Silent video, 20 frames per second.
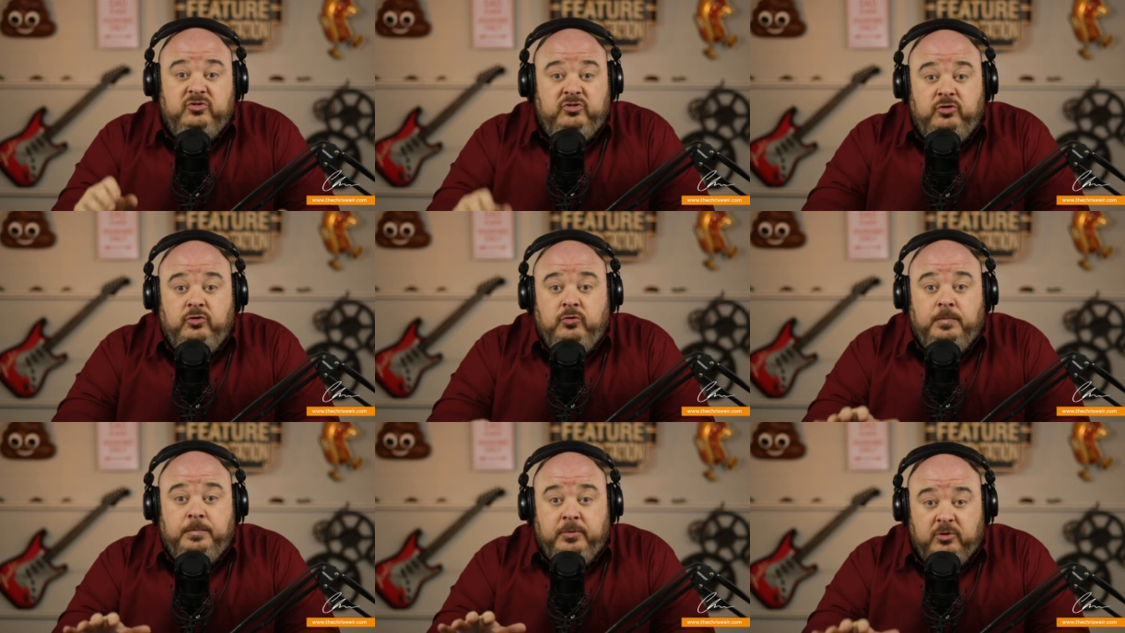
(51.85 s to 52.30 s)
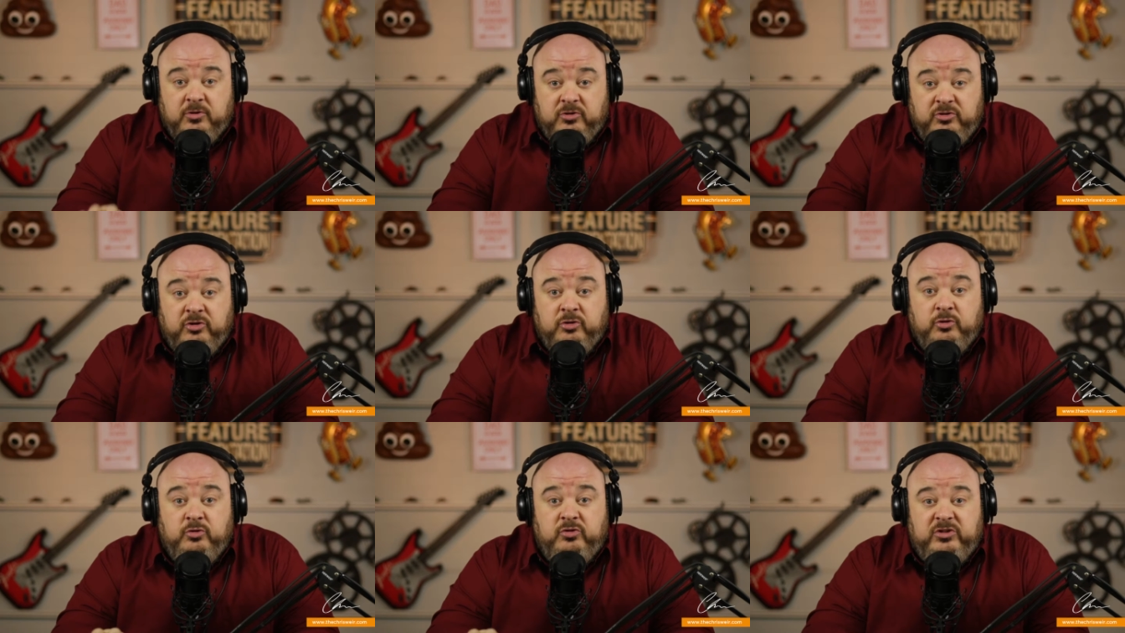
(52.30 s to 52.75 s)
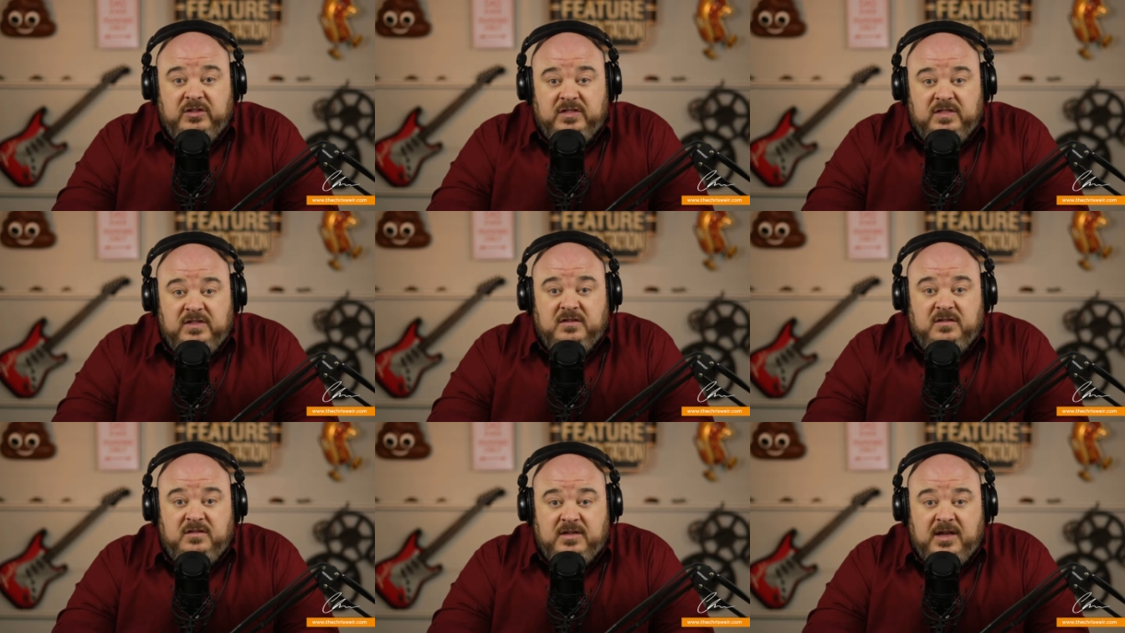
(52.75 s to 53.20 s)
to produce
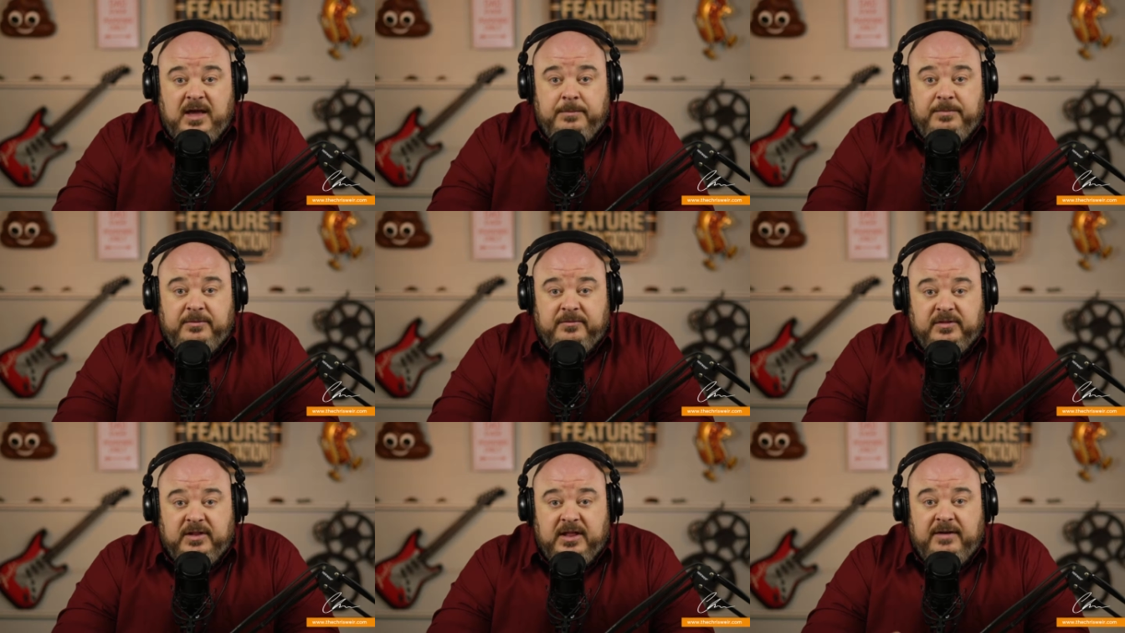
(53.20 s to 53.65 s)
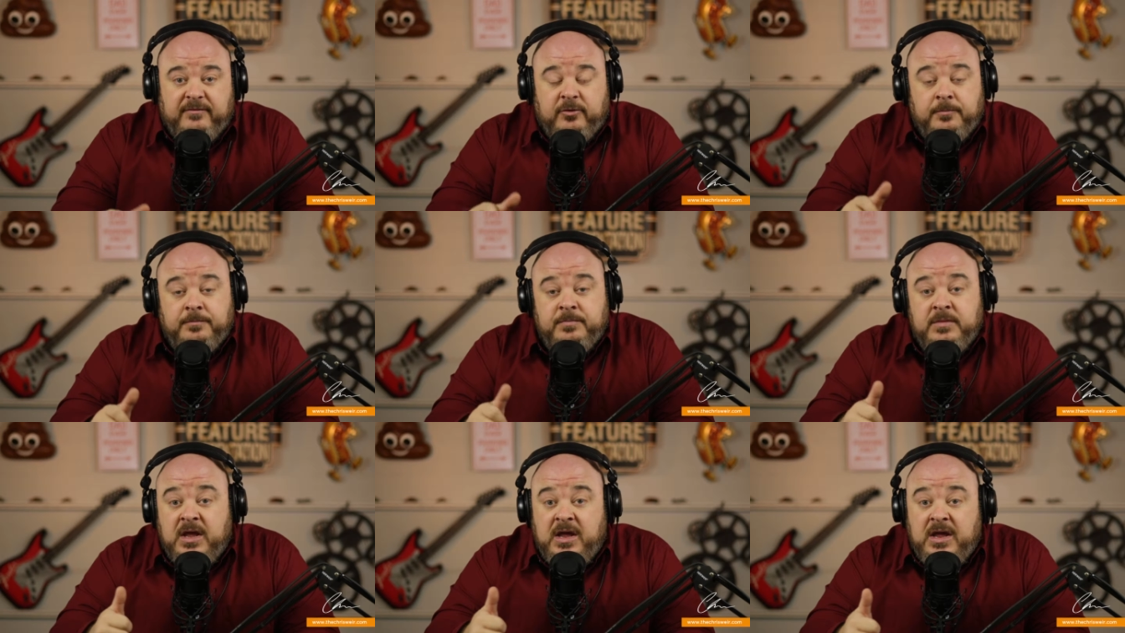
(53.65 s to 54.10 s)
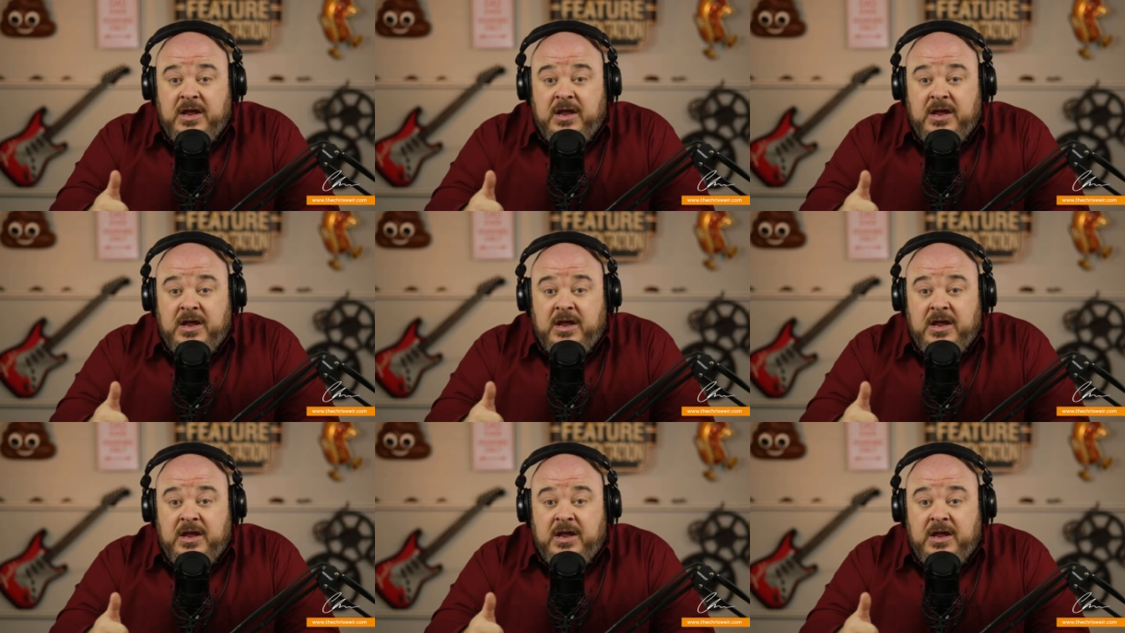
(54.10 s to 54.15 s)
at this type of level.